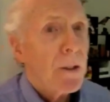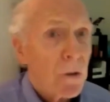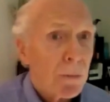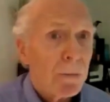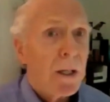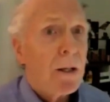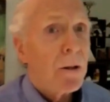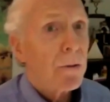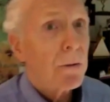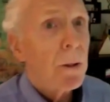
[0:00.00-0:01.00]
And it took
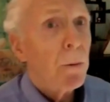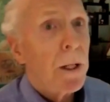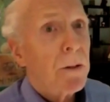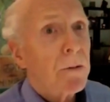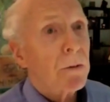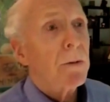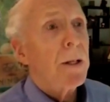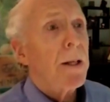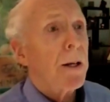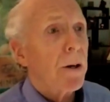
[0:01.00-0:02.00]
me 3 weeks
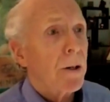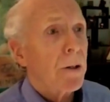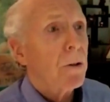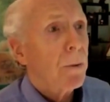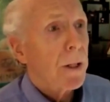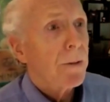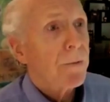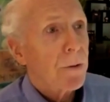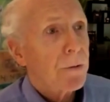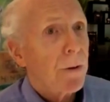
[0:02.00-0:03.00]
to read that article
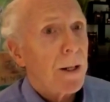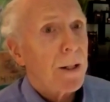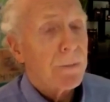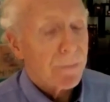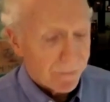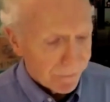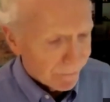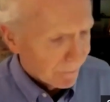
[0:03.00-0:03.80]
when we first read it,